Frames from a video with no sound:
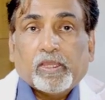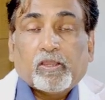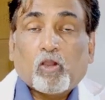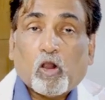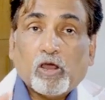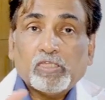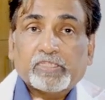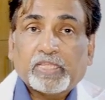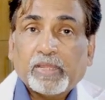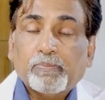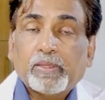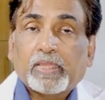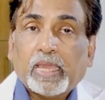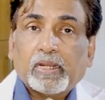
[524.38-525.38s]
Cost can
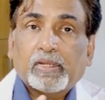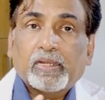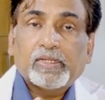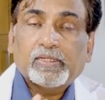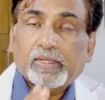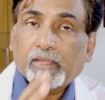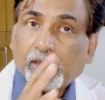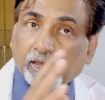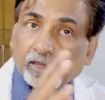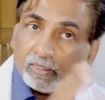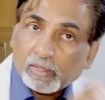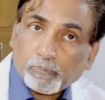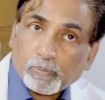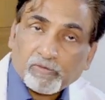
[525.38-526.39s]
be calculated
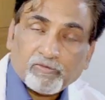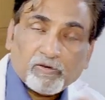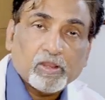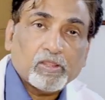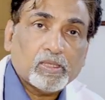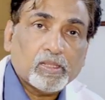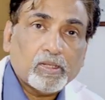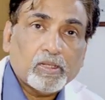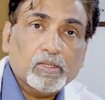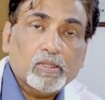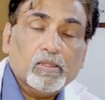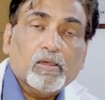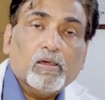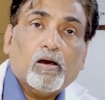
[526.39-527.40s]
either per follicle
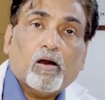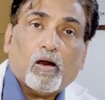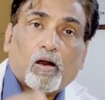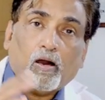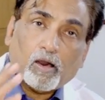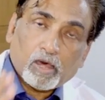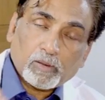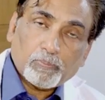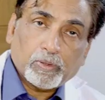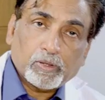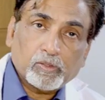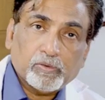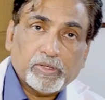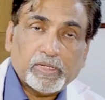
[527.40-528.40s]
or per
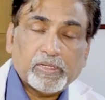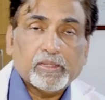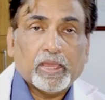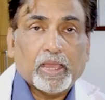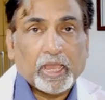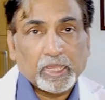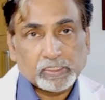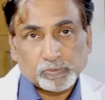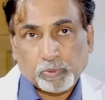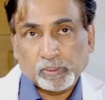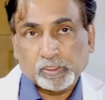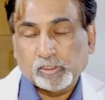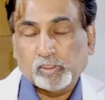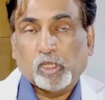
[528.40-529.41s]
unit as per
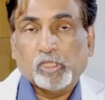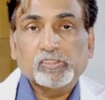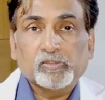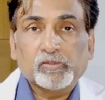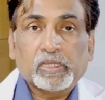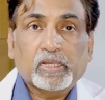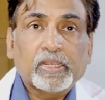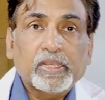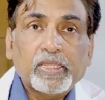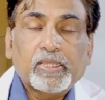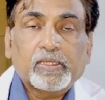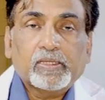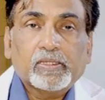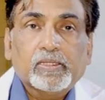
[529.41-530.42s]
the choice of the
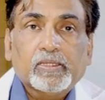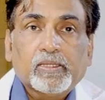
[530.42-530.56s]
clinic,